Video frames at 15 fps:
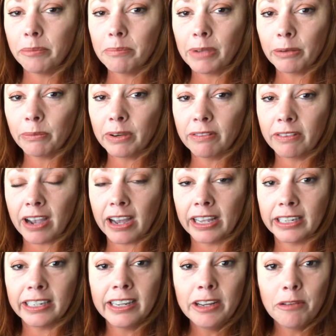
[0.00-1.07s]
But we've
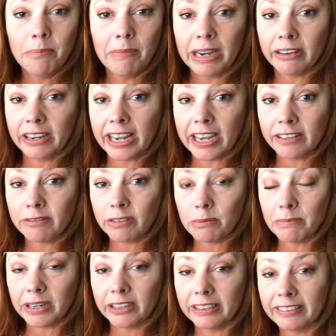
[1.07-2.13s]
got Marianne
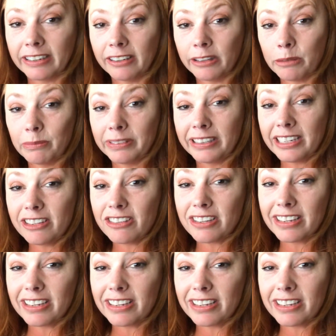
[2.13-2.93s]
from Mary's Heirloom Seeds.